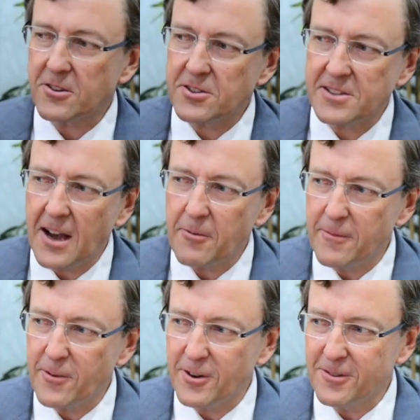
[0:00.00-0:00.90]
I'll just start with
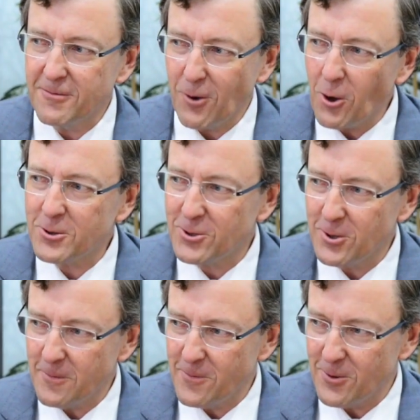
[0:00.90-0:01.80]
a very
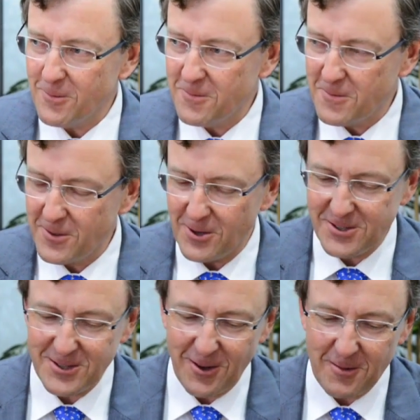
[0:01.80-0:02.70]
longer-term view for the
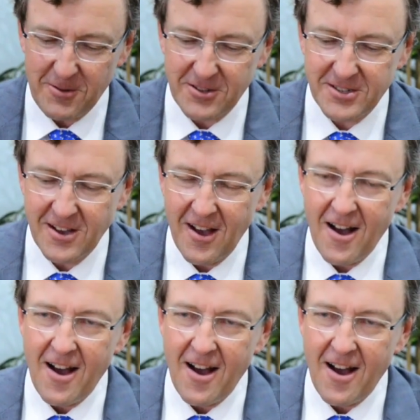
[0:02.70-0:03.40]
Aussie dollar, because